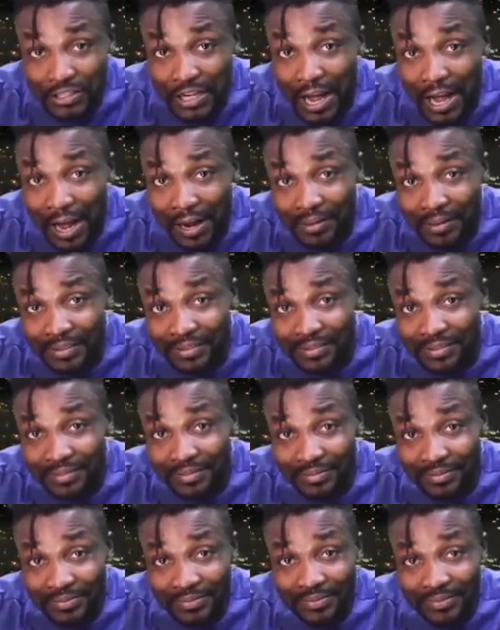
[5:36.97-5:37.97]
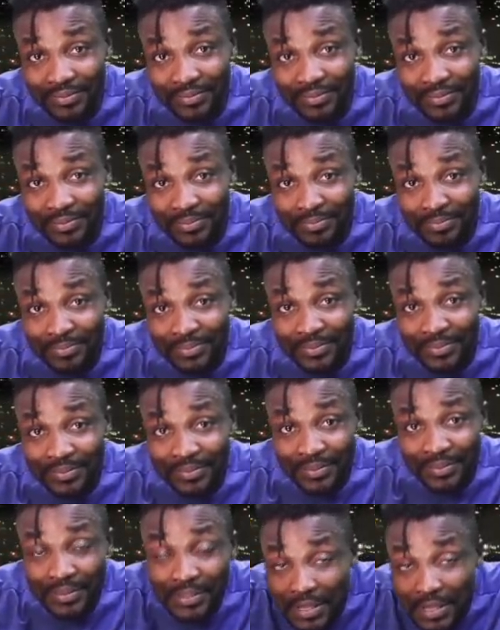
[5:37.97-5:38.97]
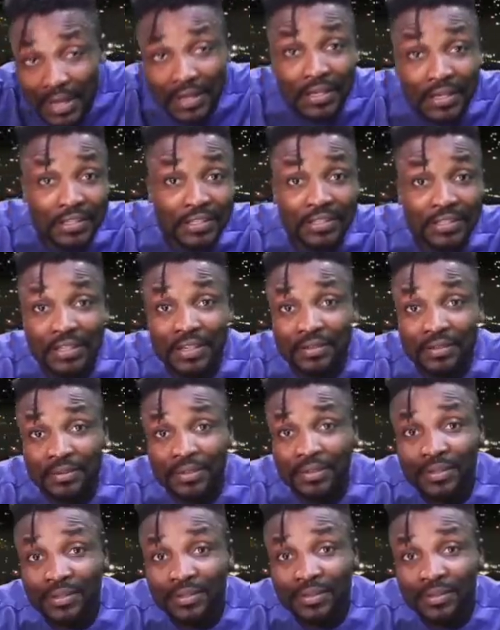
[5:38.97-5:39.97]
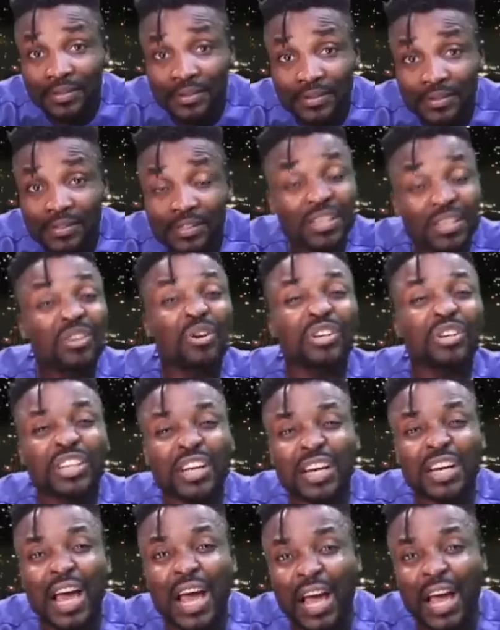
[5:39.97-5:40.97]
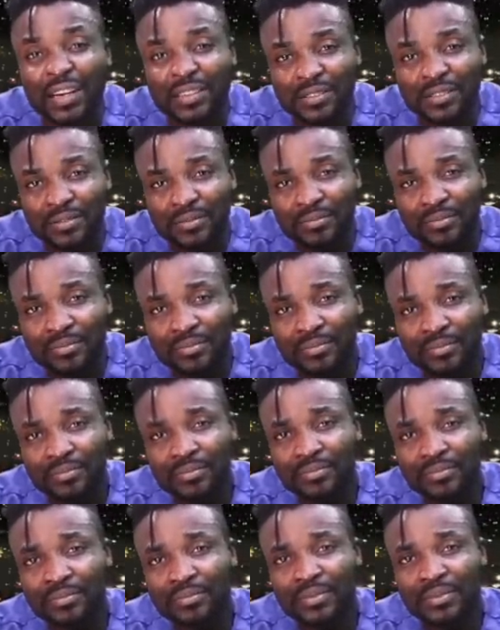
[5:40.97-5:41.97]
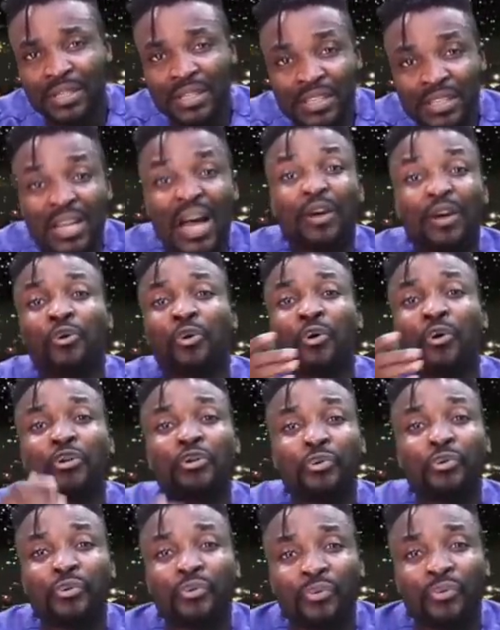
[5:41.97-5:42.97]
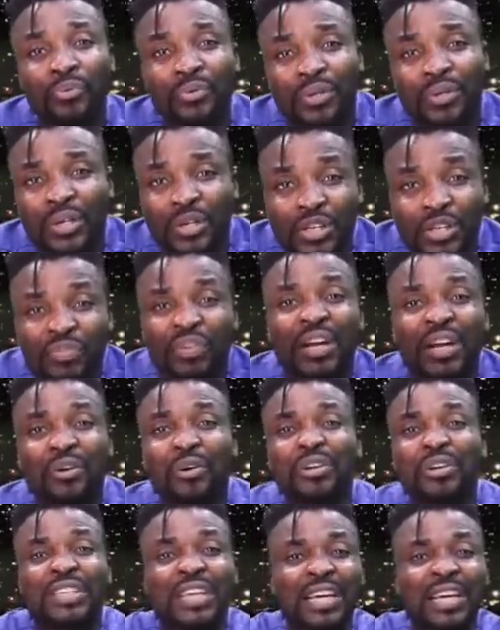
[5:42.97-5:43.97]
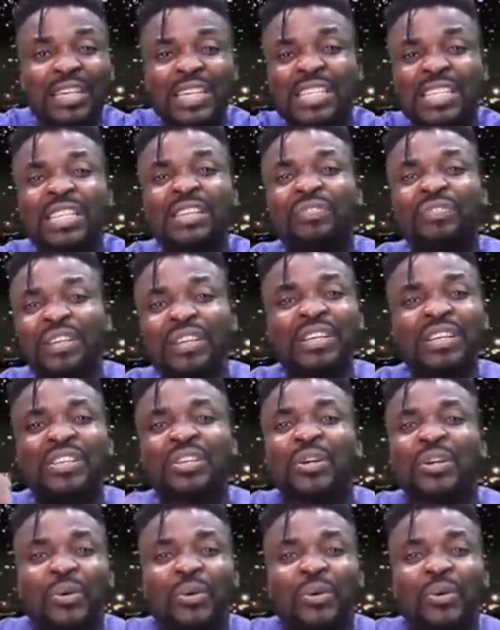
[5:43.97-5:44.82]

see her. You get the issue. He said, no, she got. He said, I know you. If you don't take this to finish,